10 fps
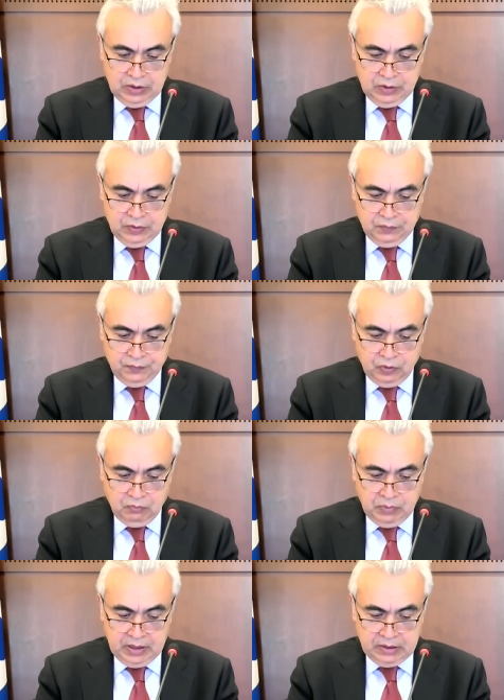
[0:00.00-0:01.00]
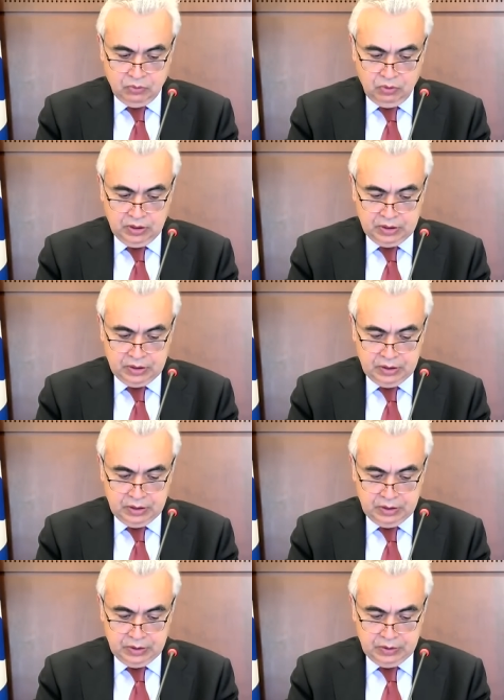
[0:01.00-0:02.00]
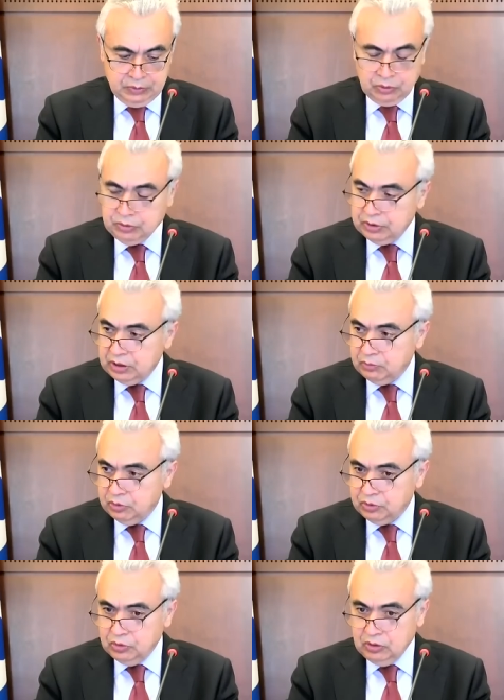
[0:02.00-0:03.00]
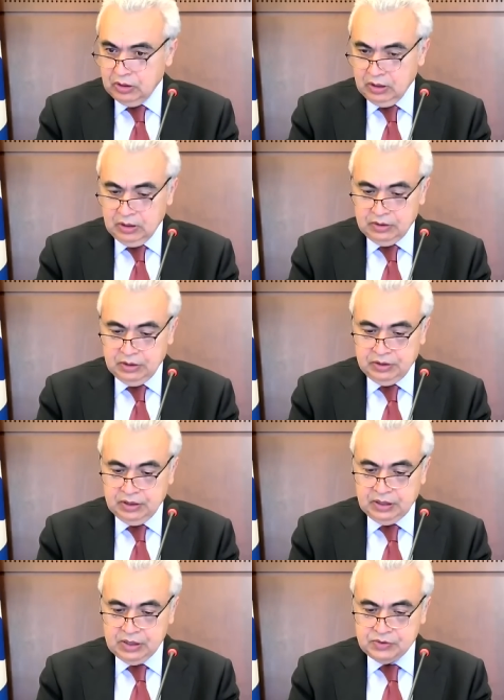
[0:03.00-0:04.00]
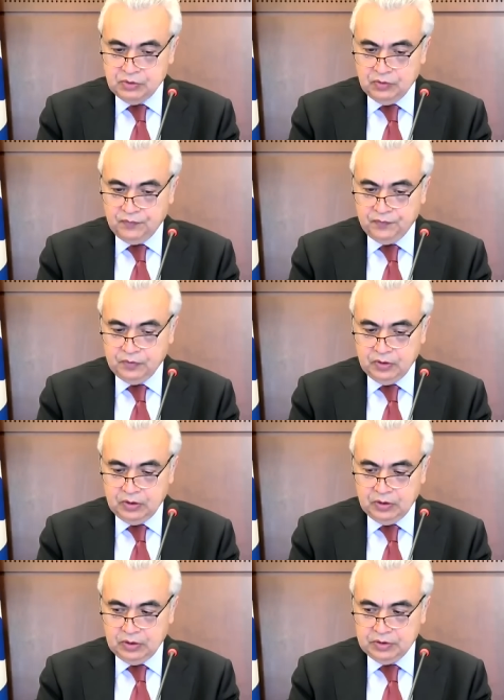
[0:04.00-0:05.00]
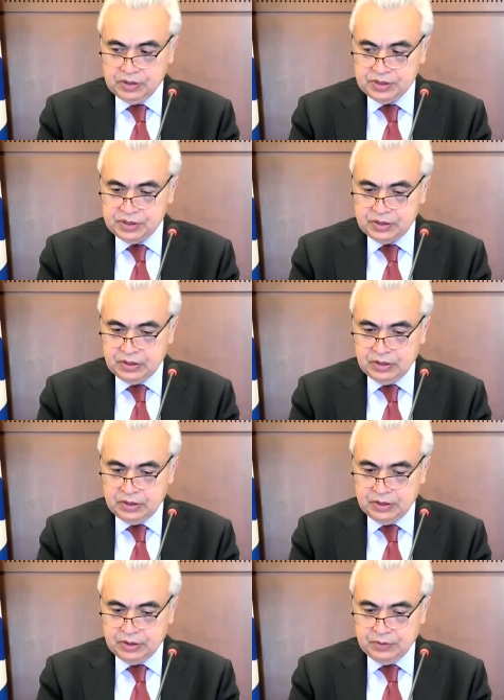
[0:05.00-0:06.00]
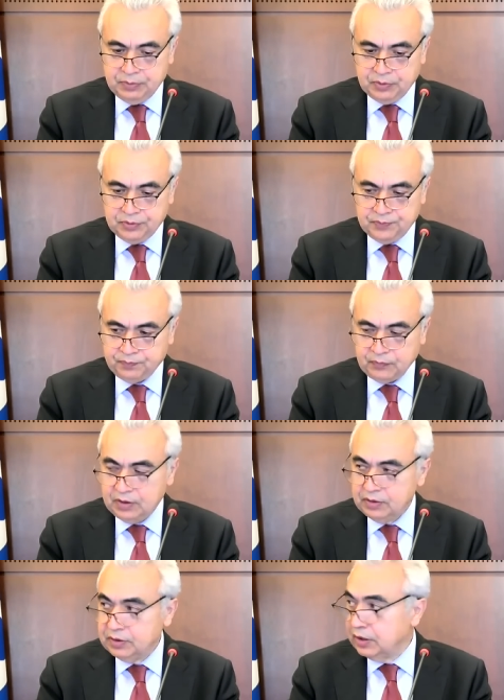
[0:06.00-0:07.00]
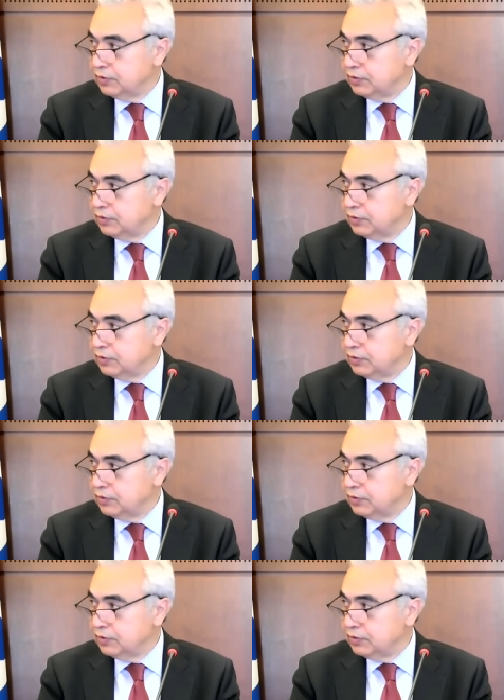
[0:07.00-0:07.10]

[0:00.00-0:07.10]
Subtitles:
from my colleague, Dr. Timur Gül, the details of this report. Thank you.